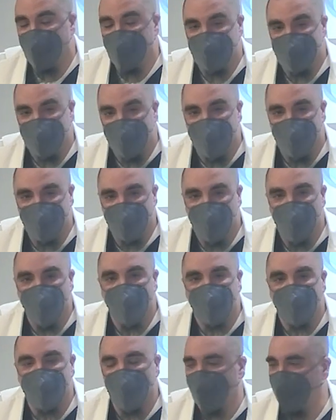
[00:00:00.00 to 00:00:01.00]
going to dock
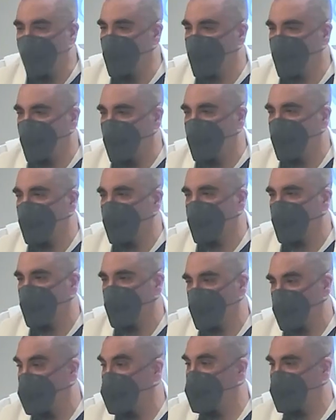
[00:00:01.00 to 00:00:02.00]
you if you don't have that in this
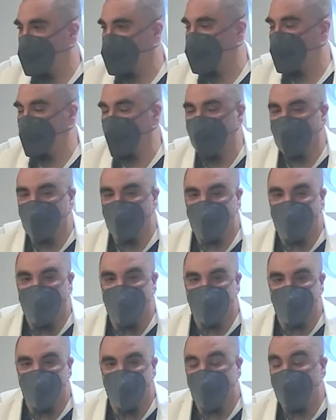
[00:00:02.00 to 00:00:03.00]
because we're not actually physically
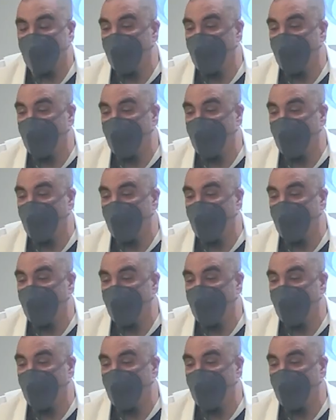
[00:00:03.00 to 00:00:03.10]
transferring,